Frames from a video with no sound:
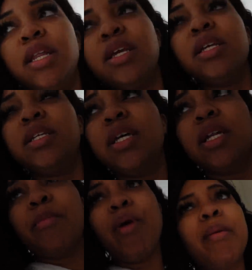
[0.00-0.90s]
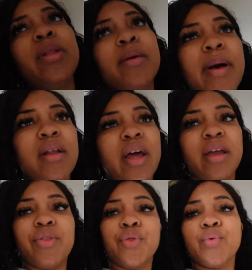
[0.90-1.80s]
getting it done. I'm probably about
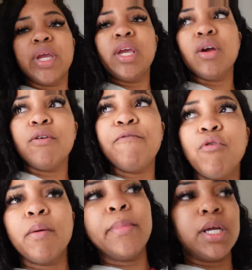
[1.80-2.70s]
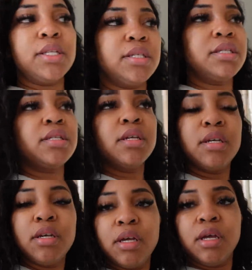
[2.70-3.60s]
like three or four months
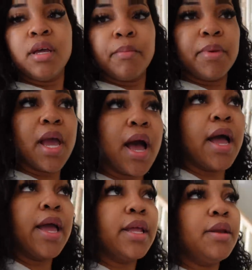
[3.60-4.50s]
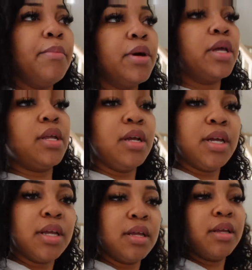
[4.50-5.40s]
behind, but
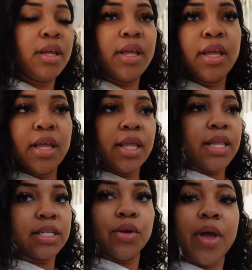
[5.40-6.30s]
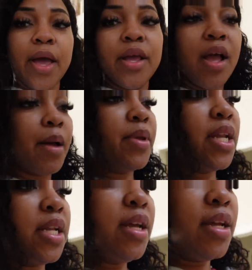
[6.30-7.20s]
that's okay. I'm getting it